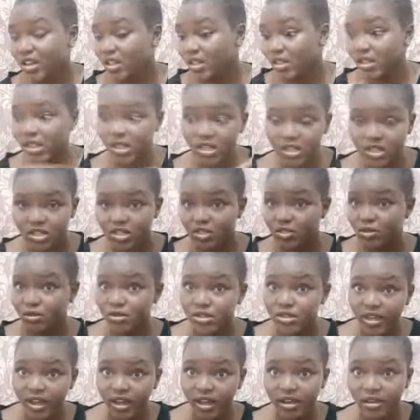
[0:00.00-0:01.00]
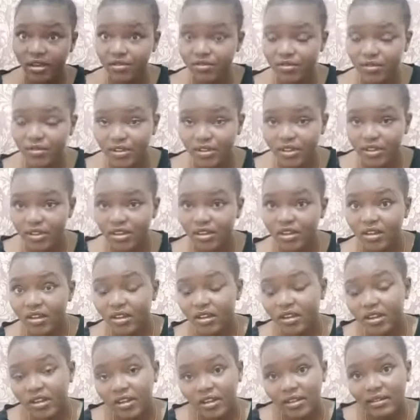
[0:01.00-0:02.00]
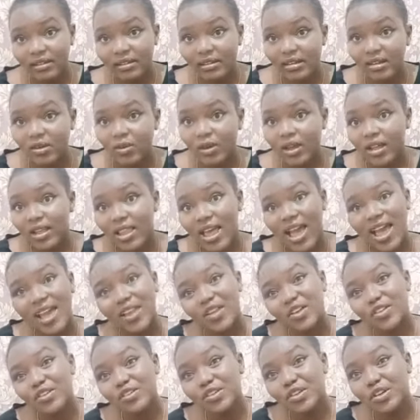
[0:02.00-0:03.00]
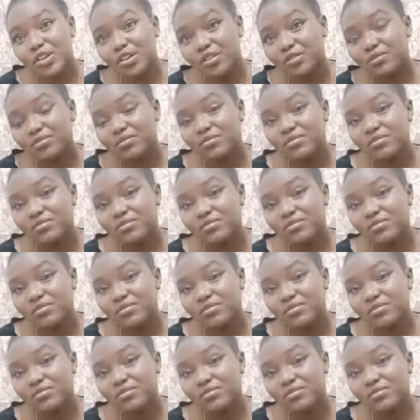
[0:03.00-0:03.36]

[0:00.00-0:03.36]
lady should have well, I don't know.